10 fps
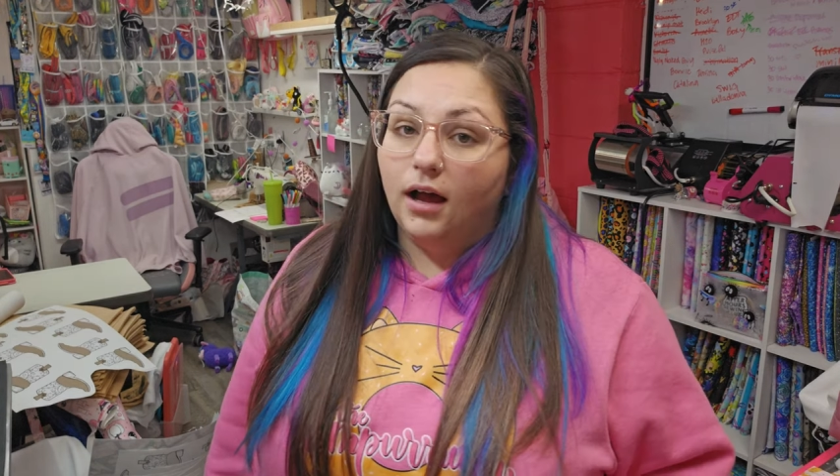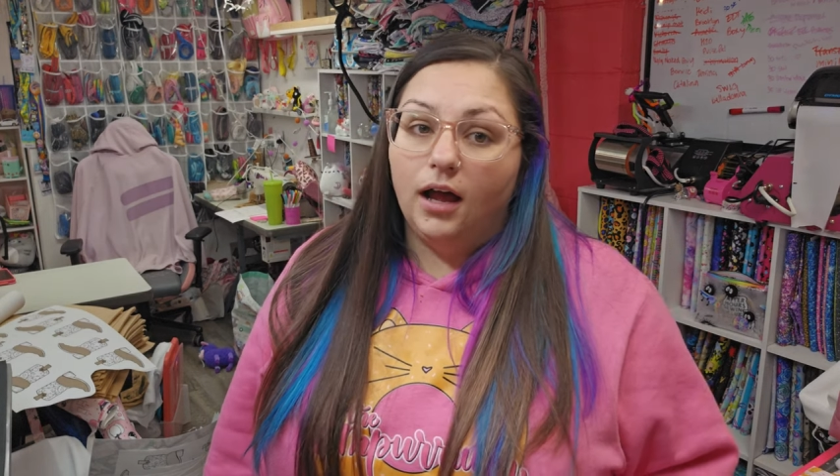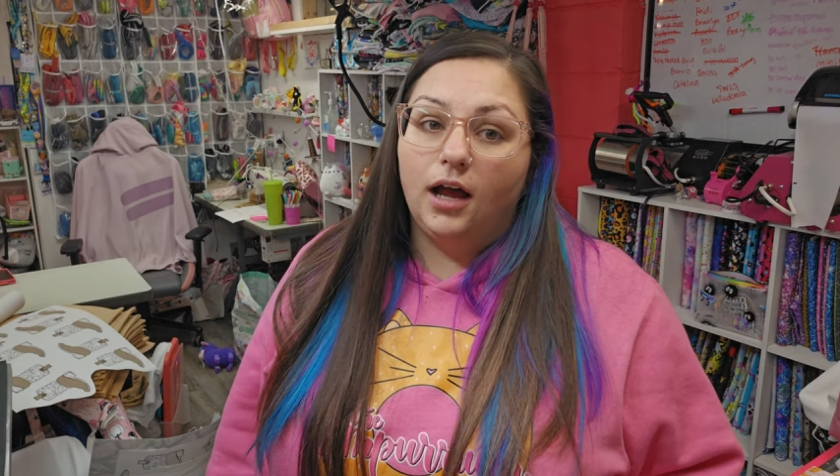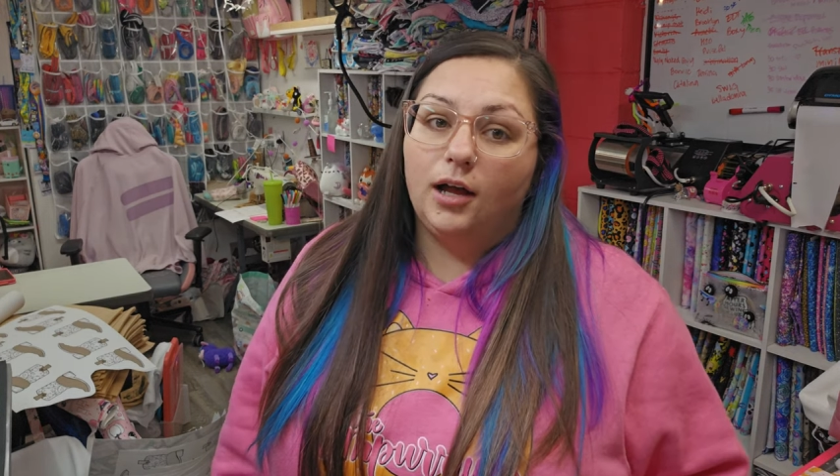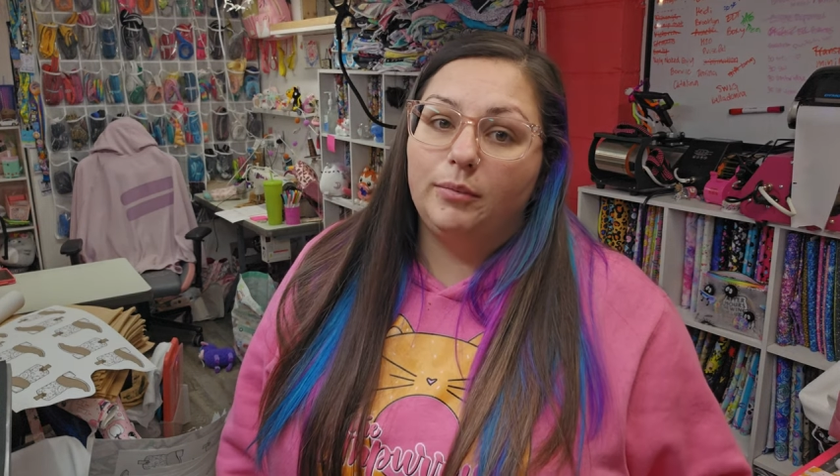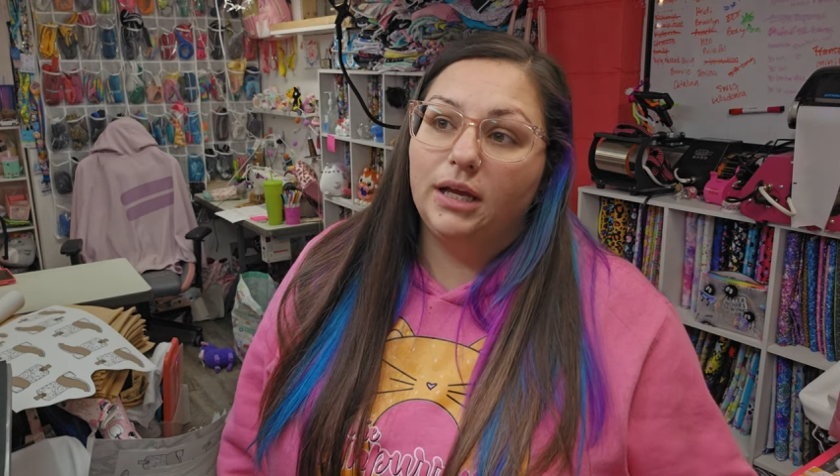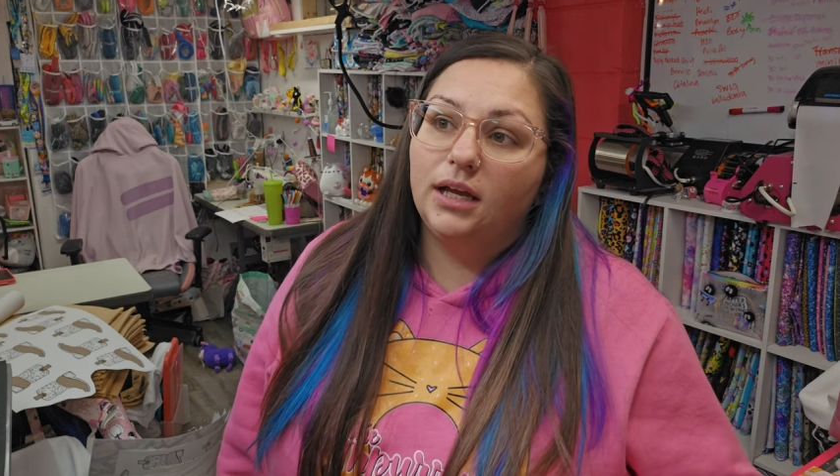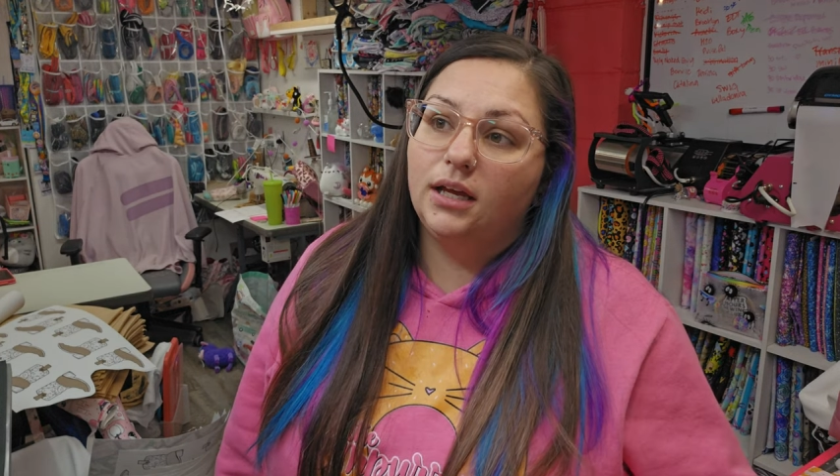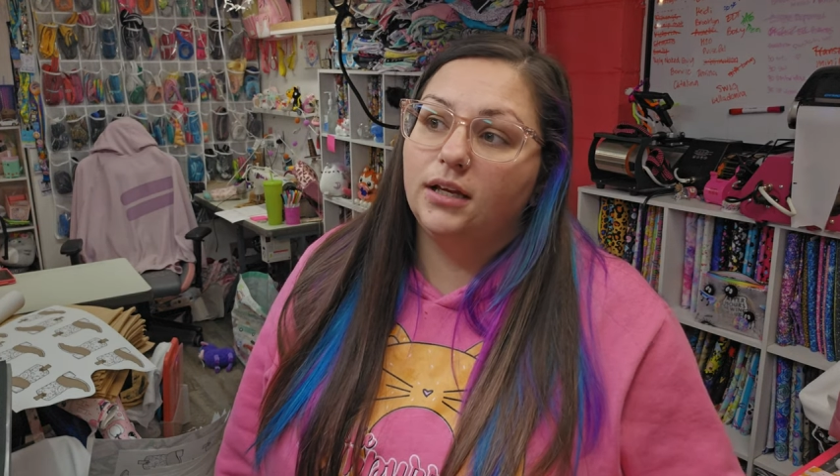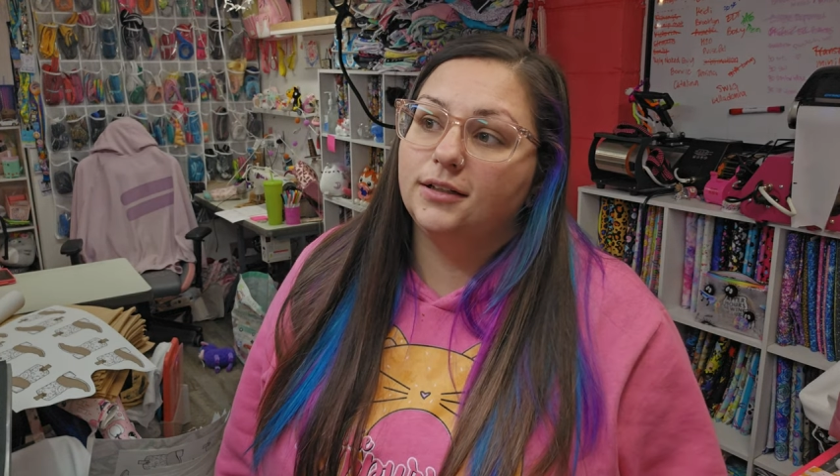Um,
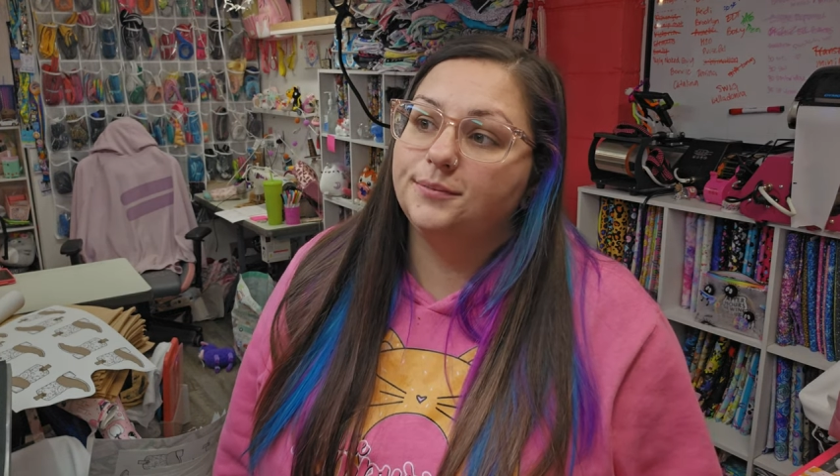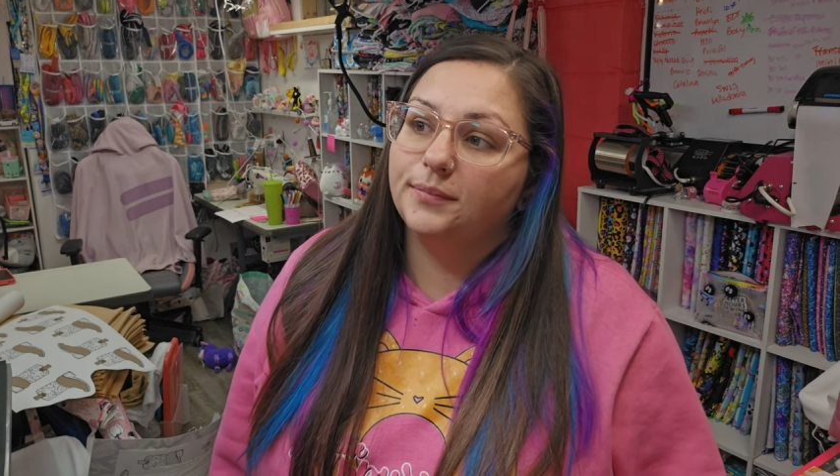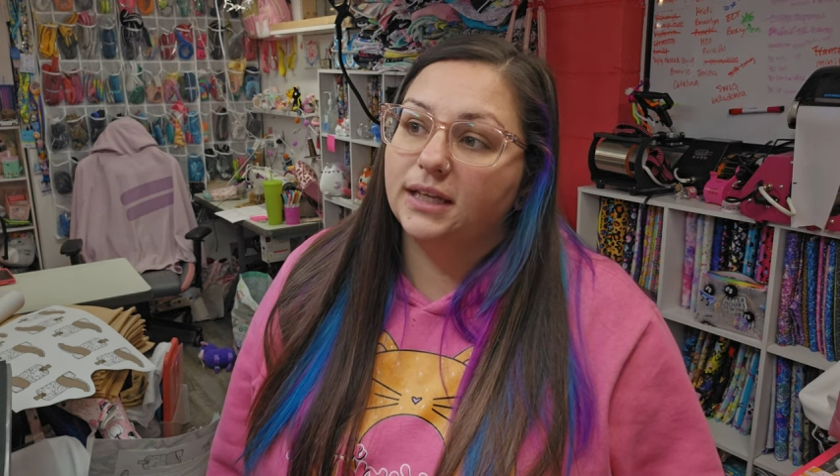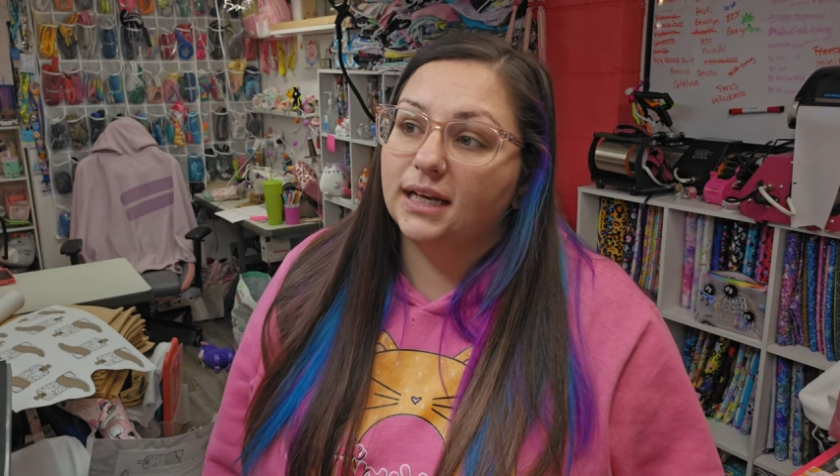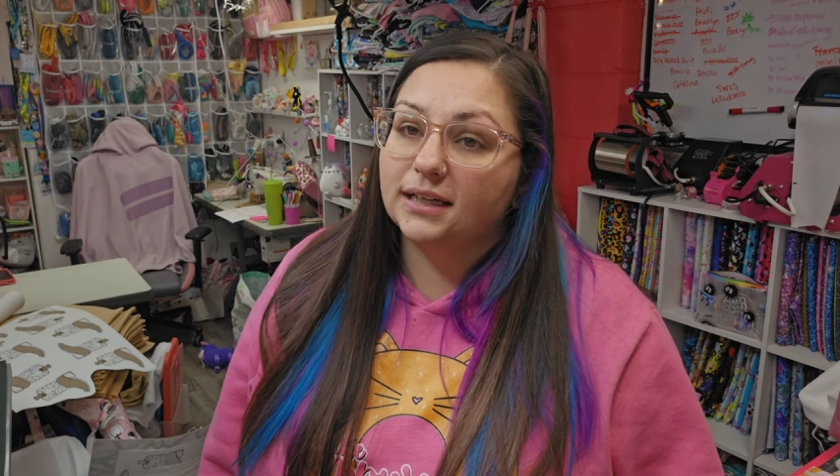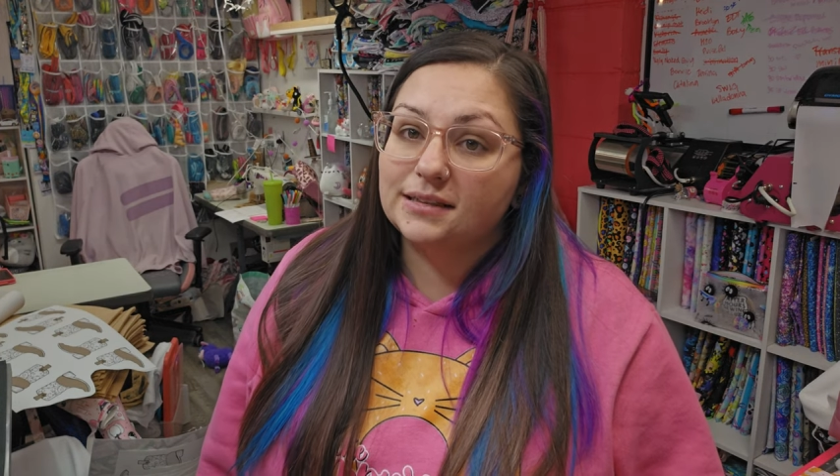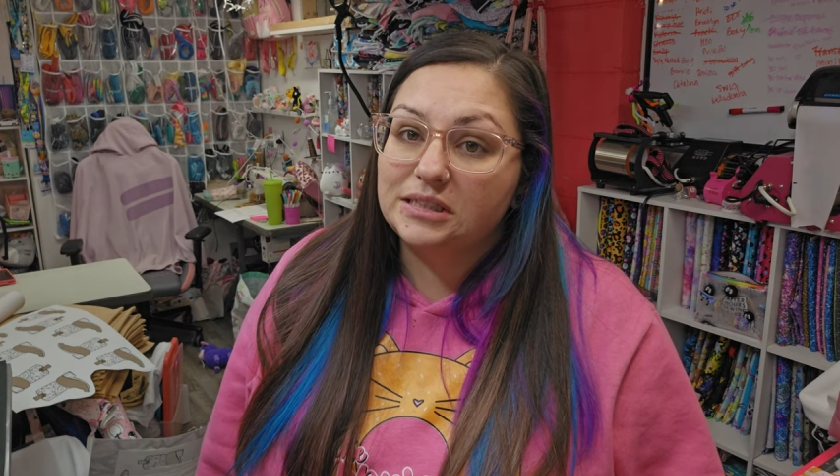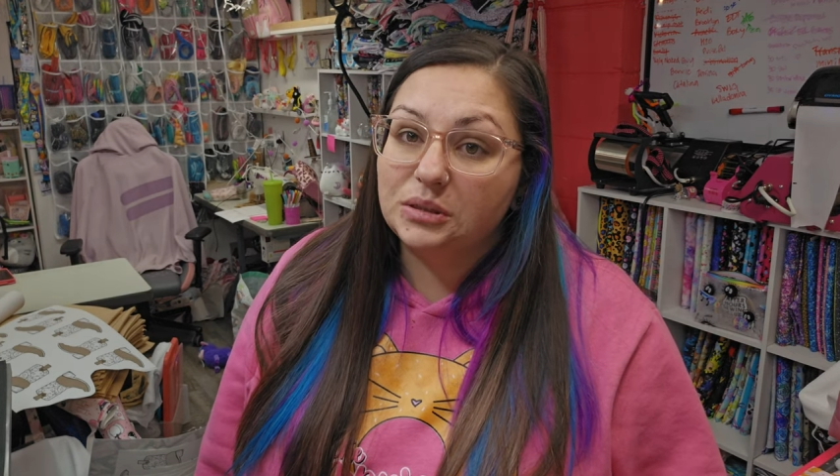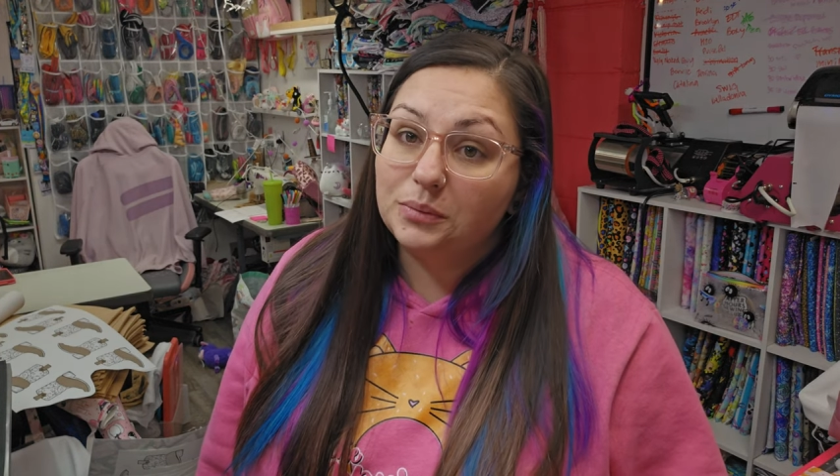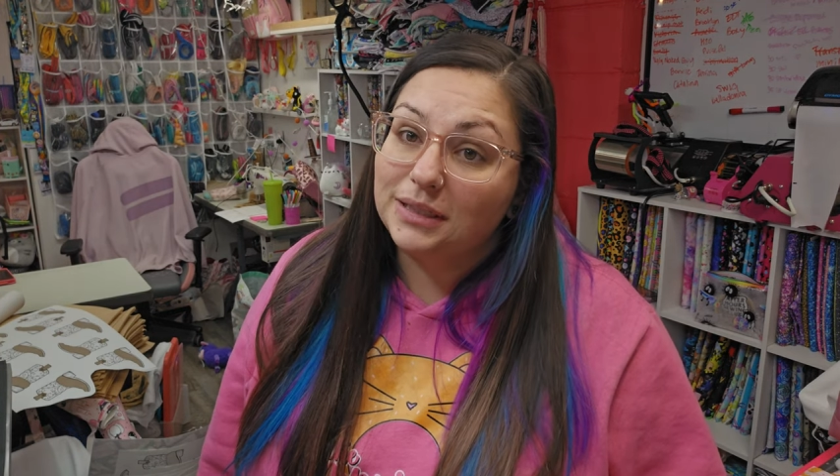the next
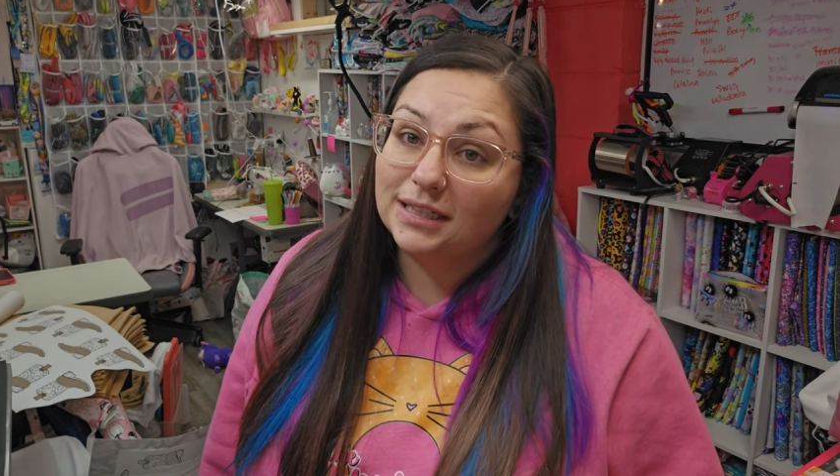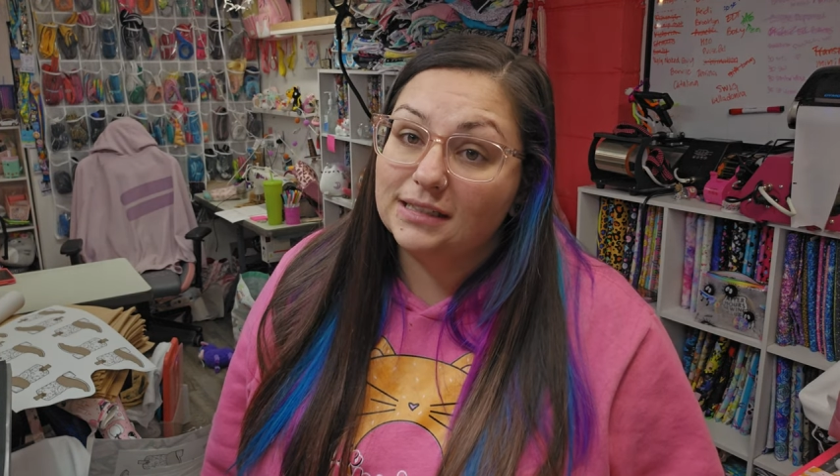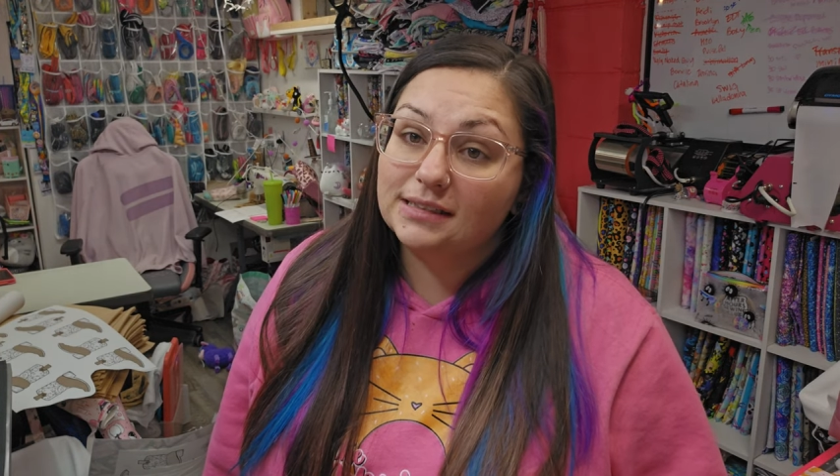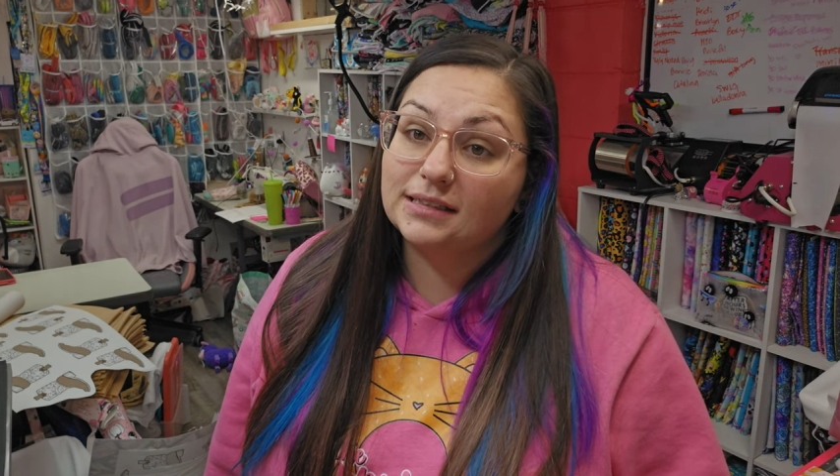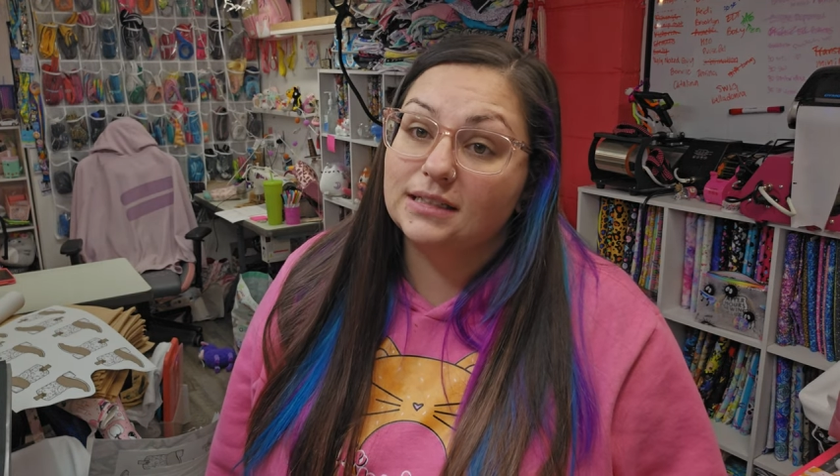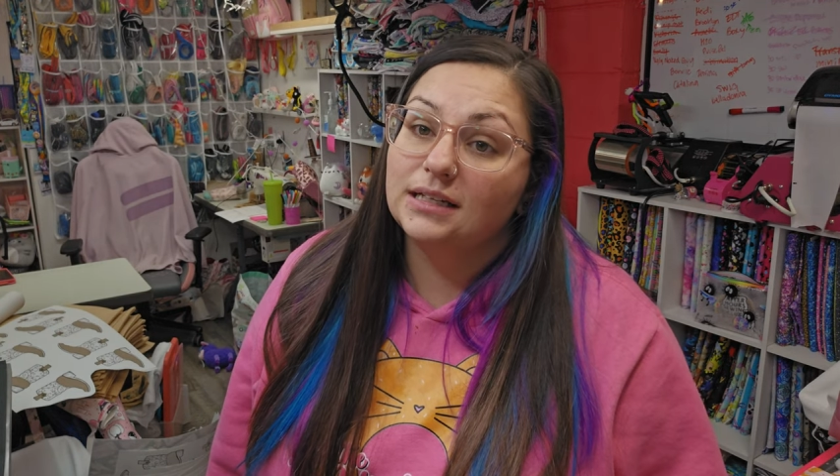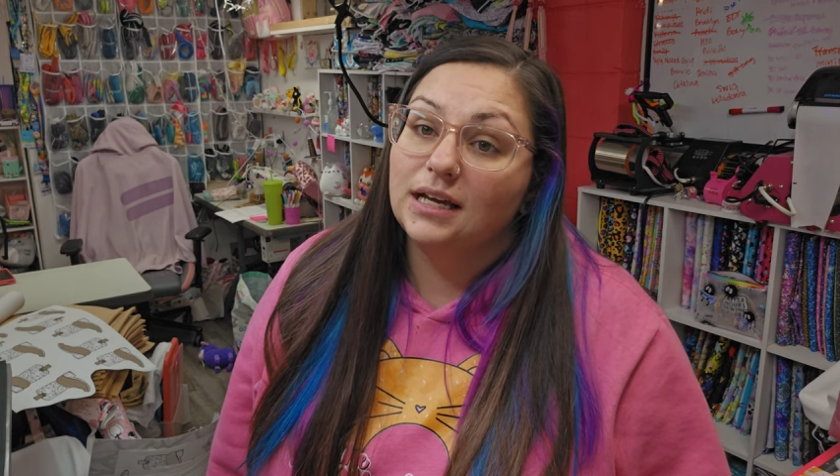two weeks,